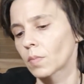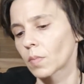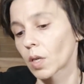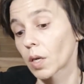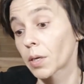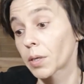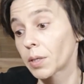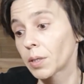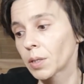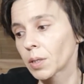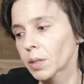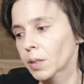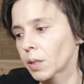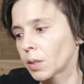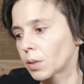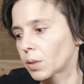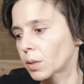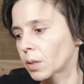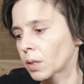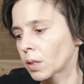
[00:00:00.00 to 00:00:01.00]
Currently,
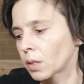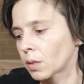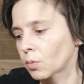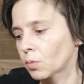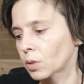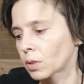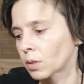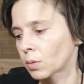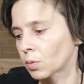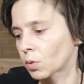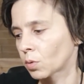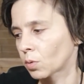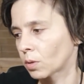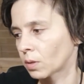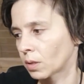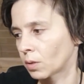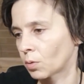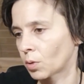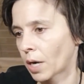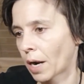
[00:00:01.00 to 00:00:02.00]
you're dealing with some sort
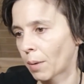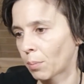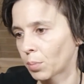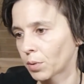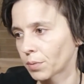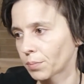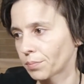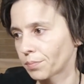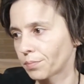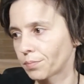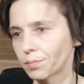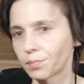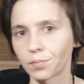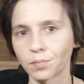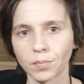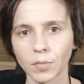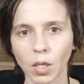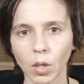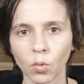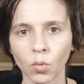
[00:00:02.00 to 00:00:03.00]
of crap,
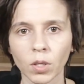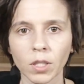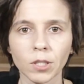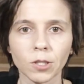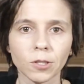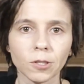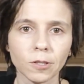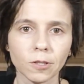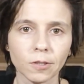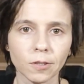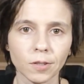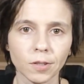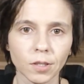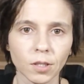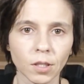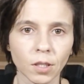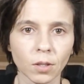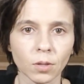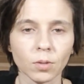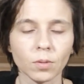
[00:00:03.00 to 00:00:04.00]
which, you
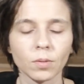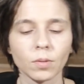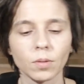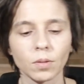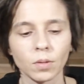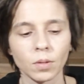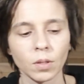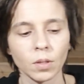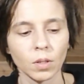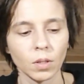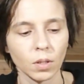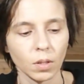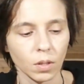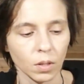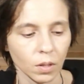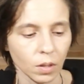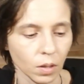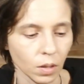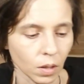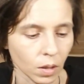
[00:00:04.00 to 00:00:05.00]

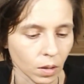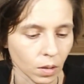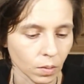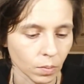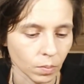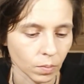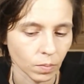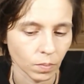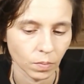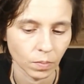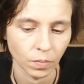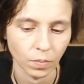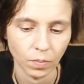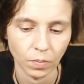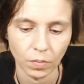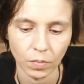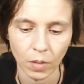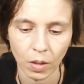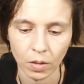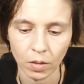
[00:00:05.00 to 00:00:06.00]
know,
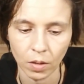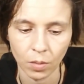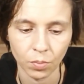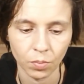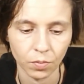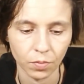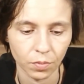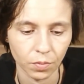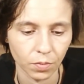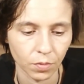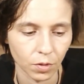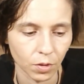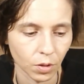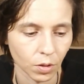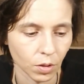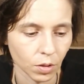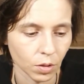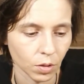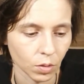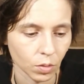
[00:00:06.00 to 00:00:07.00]
that's up
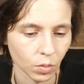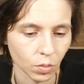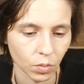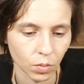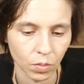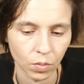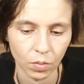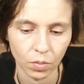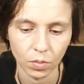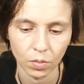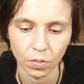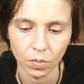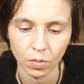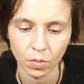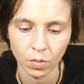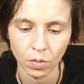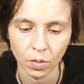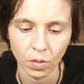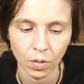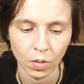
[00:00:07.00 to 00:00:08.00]
to you
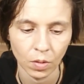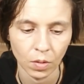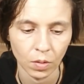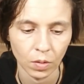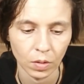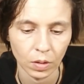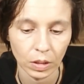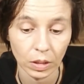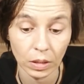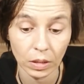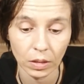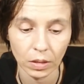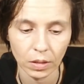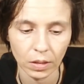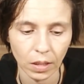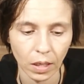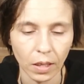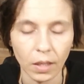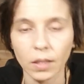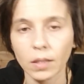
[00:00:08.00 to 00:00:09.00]
to
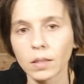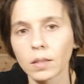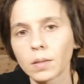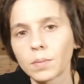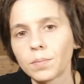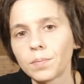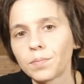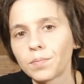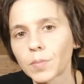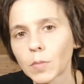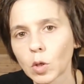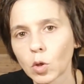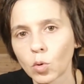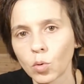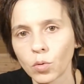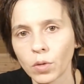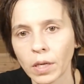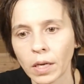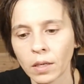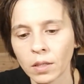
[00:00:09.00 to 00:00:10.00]
decide
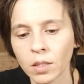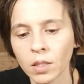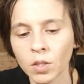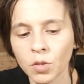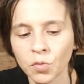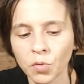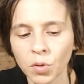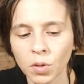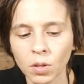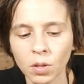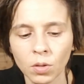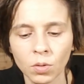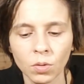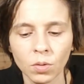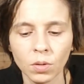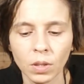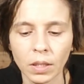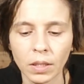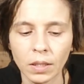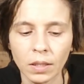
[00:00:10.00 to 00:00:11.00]
who that is for
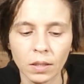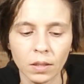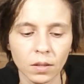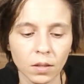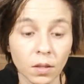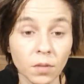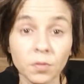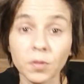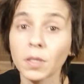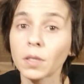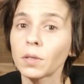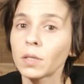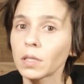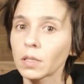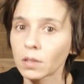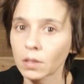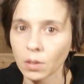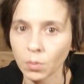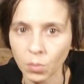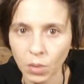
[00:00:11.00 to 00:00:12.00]
you. And if there
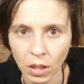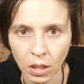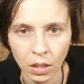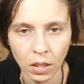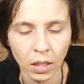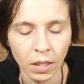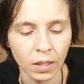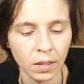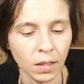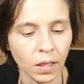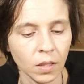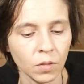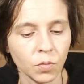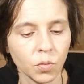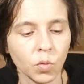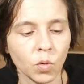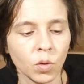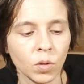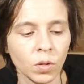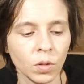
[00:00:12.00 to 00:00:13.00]
is somebody like that
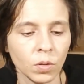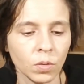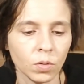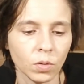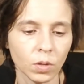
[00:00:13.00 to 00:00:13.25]
for you,